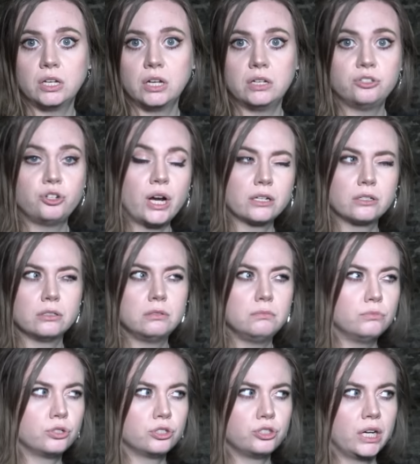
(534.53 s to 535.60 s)
attracted,
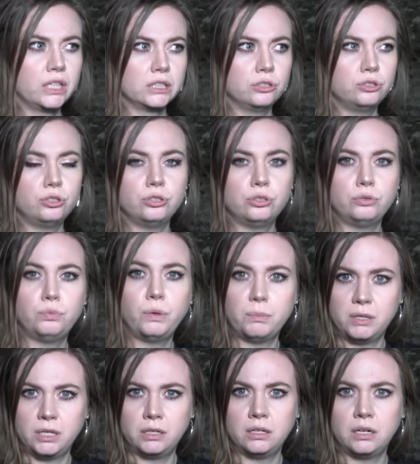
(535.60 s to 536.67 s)
more attracted to
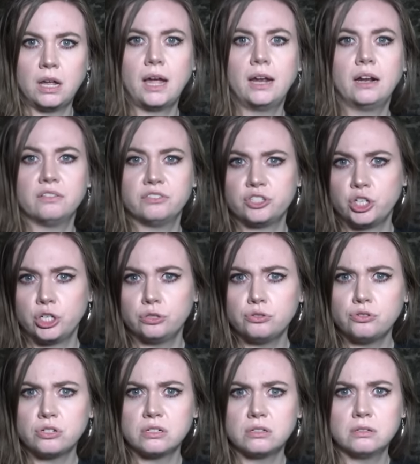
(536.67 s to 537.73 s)
women and other
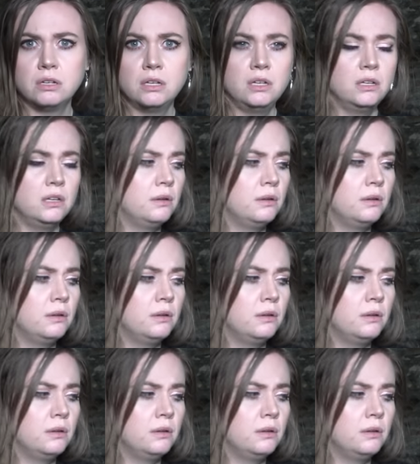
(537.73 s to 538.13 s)
children.